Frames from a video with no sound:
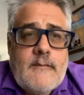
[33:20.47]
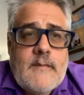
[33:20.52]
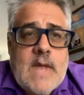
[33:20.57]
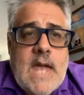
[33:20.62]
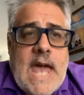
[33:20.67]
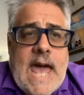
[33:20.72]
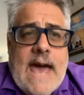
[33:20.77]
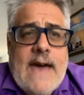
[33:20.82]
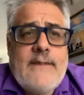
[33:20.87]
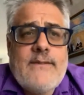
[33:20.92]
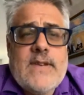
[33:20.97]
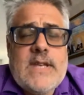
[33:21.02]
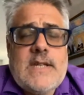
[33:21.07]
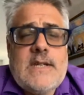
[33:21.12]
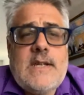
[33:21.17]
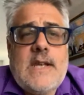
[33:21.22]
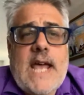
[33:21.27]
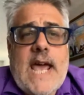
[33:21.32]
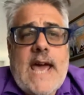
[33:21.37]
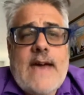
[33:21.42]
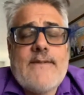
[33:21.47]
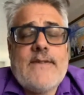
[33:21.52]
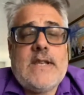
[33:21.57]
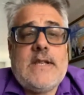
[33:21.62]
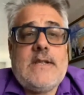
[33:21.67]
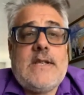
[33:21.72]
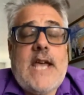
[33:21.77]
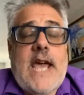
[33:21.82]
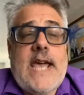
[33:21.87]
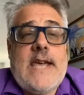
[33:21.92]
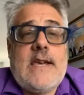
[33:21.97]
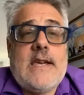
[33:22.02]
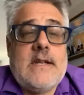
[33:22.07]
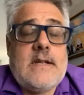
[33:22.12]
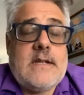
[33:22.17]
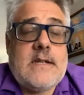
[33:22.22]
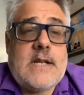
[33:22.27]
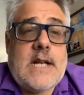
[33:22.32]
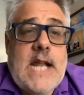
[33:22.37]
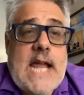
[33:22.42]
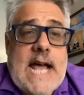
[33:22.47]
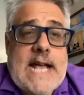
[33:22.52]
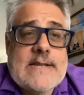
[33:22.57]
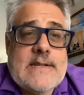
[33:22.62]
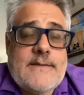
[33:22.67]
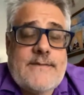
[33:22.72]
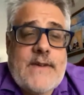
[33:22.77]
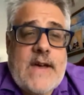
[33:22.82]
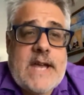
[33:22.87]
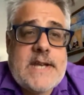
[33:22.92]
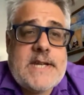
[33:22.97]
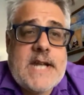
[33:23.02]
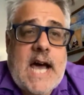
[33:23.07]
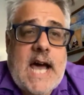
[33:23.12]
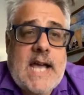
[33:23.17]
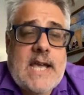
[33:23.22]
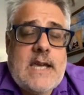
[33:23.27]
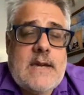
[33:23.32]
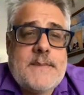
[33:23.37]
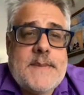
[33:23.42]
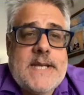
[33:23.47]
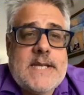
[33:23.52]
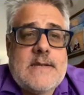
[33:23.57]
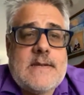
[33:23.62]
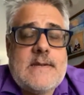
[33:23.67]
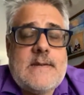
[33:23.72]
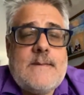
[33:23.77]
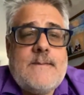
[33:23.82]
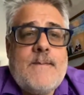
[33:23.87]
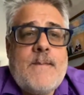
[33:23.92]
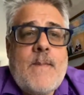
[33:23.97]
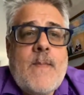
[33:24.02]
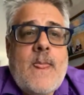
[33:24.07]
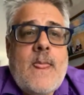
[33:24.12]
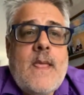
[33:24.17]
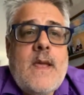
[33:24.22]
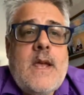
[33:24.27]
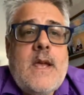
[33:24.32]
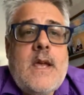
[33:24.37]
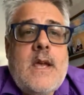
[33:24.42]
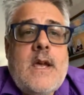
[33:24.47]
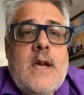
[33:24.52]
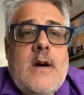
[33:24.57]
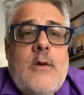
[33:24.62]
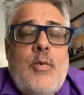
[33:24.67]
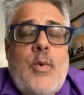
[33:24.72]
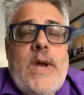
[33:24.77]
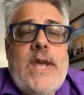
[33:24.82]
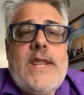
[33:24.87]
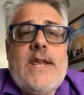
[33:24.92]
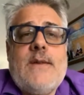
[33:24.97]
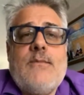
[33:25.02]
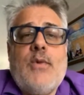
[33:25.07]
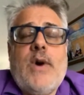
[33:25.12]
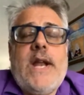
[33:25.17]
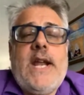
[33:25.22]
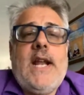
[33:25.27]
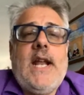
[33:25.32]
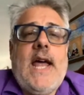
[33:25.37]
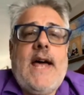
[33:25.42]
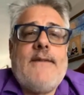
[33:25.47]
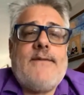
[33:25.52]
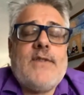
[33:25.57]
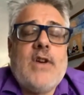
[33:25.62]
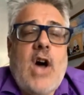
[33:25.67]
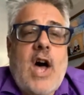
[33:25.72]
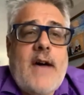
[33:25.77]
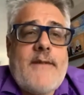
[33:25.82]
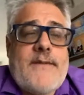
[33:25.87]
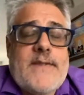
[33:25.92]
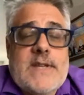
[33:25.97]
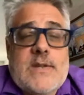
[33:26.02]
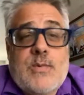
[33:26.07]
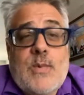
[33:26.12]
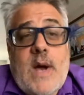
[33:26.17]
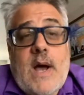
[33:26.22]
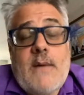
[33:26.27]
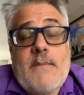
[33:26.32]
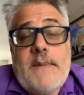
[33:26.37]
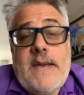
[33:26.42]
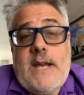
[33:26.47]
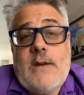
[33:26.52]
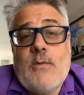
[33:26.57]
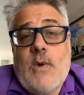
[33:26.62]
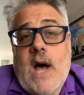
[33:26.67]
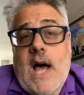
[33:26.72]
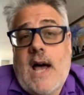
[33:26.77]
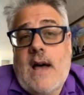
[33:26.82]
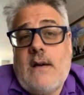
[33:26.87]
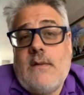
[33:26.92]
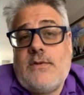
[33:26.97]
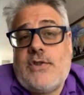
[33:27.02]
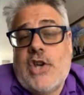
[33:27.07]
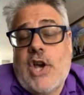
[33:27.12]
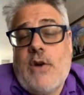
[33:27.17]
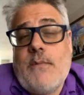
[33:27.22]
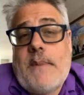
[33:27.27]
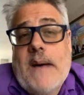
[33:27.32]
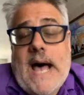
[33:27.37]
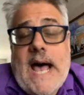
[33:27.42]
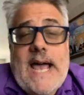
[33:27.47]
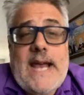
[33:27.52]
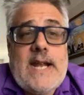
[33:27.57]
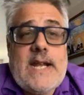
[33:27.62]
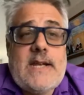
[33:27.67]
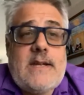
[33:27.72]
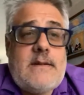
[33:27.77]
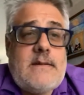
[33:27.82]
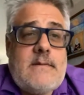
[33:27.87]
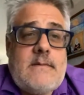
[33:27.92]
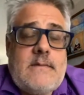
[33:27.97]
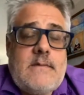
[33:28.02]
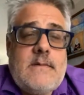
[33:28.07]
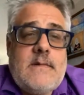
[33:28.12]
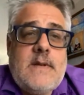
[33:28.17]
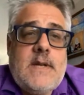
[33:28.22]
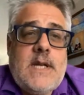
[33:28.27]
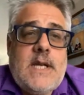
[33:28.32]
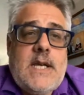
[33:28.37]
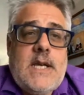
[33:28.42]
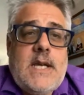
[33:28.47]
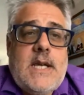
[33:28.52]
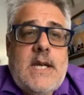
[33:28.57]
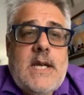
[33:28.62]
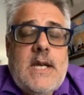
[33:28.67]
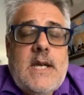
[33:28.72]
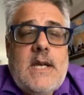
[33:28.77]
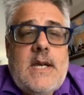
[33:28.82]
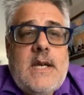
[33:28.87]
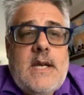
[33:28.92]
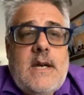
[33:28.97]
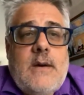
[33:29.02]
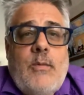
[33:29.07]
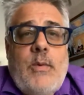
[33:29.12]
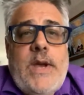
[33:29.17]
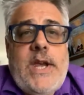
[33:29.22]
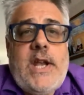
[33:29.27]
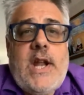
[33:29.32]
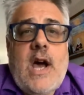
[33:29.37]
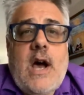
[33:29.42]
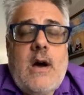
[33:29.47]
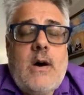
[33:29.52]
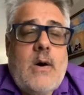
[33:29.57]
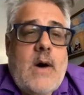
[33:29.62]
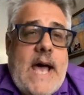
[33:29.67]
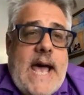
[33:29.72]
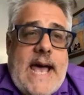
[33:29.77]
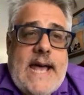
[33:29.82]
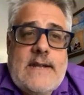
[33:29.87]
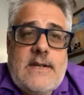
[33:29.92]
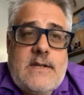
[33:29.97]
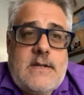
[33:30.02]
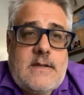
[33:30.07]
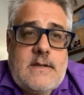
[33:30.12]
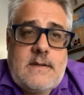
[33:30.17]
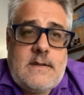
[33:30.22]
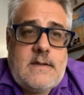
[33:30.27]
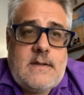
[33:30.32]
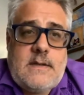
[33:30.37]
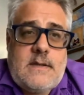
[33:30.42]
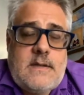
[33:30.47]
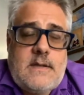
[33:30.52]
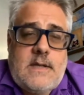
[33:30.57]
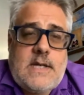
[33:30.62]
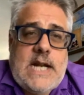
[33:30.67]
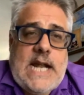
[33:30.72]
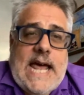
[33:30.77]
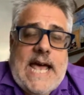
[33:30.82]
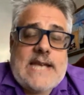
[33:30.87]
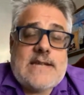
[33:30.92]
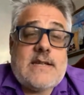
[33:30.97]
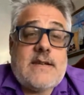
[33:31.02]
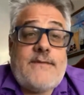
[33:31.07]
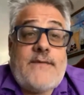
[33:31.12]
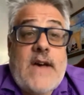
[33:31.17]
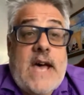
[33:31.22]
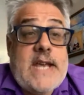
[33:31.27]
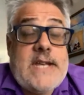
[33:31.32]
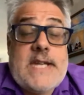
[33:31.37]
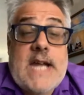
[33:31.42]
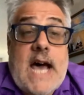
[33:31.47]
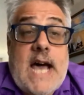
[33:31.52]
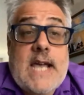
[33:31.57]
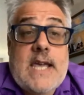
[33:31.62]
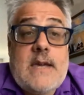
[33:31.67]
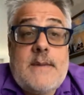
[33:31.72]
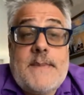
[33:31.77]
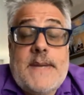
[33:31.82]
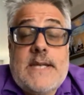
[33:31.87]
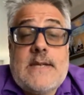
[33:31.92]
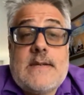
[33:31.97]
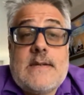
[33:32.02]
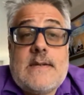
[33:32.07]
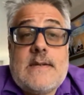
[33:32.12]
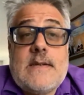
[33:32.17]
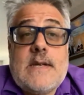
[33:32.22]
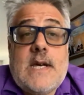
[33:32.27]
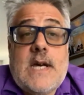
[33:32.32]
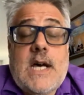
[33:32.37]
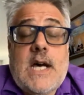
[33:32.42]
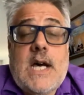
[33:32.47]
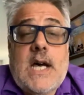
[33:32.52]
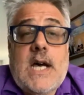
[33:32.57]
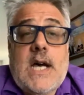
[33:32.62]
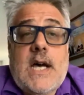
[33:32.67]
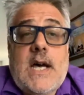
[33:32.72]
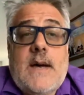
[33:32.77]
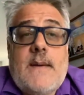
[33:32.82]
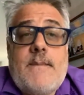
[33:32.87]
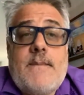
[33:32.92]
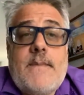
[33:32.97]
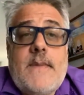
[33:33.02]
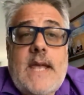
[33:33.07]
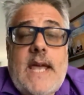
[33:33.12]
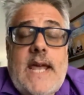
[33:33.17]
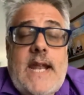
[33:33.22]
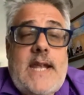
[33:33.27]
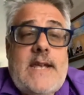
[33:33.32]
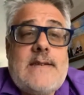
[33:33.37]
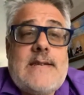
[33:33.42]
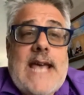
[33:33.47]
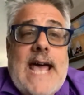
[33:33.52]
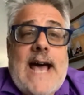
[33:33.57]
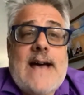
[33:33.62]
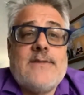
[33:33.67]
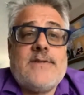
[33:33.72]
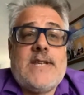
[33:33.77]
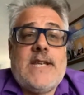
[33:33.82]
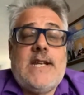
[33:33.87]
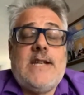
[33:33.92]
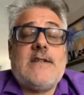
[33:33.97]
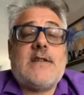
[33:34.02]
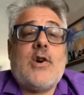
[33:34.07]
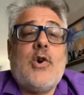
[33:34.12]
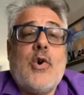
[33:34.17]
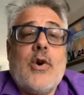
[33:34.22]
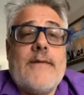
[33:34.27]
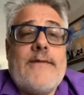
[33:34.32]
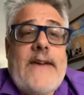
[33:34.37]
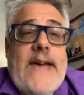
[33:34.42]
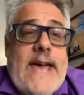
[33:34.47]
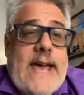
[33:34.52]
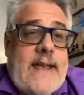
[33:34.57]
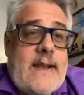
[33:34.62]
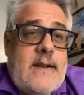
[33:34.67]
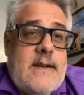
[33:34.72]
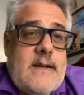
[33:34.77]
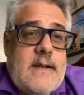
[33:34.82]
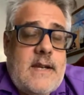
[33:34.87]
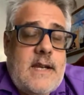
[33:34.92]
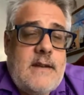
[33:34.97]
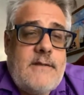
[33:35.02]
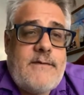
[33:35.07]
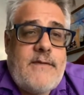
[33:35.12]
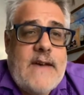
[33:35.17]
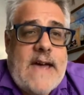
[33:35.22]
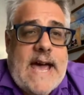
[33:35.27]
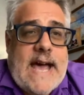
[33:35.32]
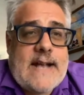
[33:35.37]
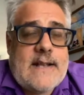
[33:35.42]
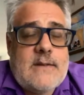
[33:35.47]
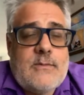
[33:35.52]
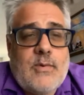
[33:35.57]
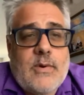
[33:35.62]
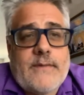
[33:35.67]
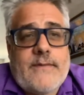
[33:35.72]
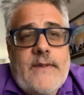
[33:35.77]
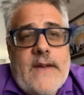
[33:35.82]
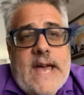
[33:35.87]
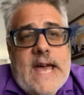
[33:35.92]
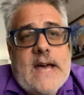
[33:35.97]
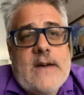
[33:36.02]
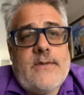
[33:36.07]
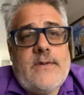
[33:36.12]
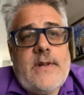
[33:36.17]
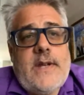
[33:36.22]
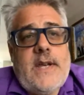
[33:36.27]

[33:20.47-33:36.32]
having taken classified documents with him when he left office. Well, meanwhile, Joe Biden, we know, had classified documents at his house, in his Corvette, in fact, were found.